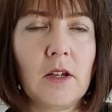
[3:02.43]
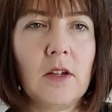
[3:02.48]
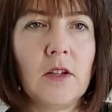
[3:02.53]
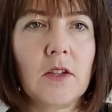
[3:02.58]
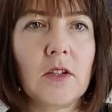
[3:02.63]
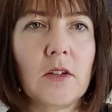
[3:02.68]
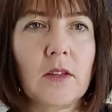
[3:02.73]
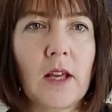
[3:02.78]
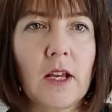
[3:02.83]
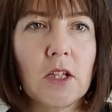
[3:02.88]

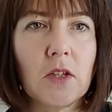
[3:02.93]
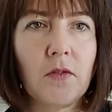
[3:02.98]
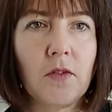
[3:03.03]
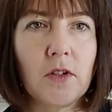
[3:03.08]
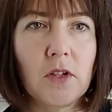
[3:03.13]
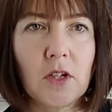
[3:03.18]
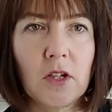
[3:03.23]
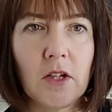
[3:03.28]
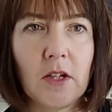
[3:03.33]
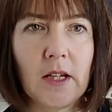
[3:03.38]
So that's for
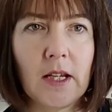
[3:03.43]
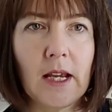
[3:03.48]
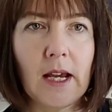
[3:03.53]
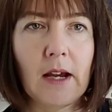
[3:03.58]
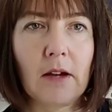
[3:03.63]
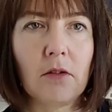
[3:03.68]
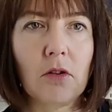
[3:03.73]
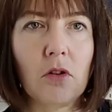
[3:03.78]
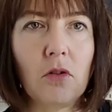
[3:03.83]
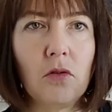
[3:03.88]
turning
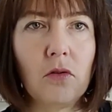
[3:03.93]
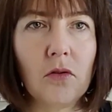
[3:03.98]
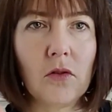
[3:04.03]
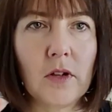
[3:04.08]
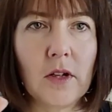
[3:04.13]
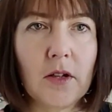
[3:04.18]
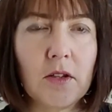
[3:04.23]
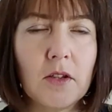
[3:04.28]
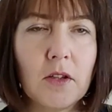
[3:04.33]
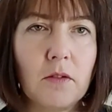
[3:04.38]
out corners.